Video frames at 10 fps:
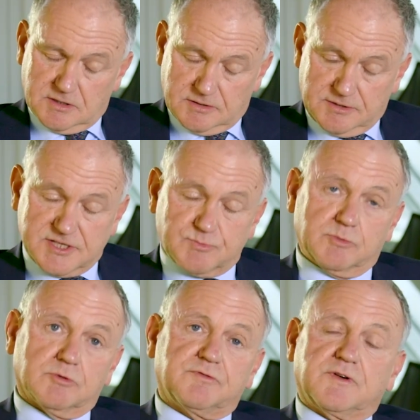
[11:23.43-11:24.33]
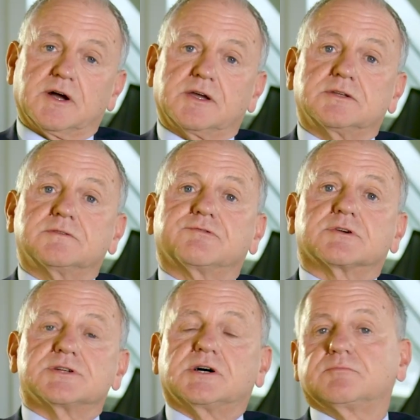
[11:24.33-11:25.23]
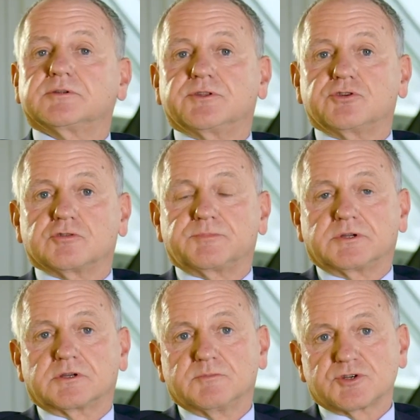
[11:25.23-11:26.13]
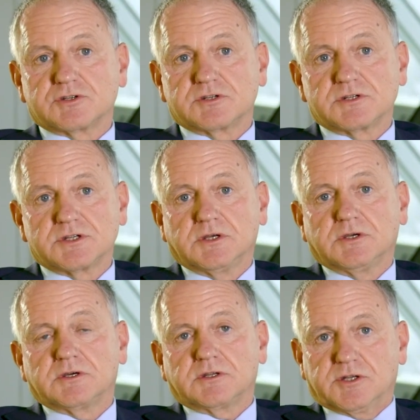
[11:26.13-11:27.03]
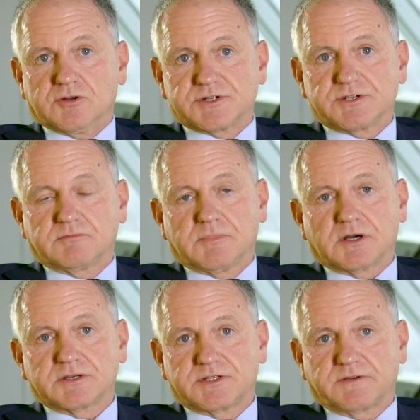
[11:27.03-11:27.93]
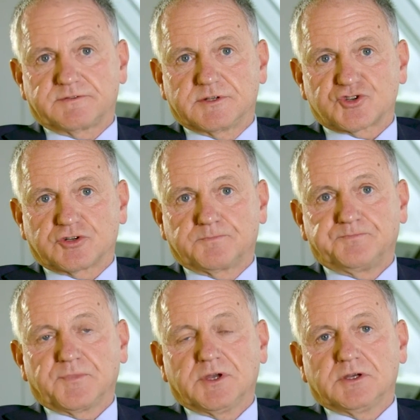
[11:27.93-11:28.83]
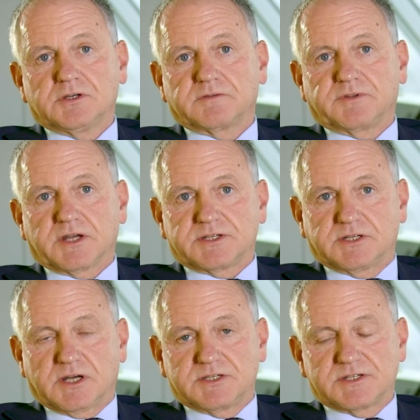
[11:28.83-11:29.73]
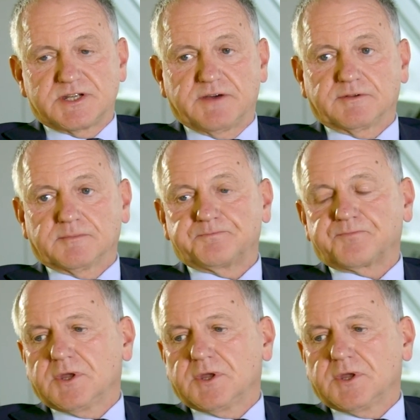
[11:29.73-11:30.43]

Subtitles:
This we will find, for example, in the European Commission's Notice on Market Definition of 1997.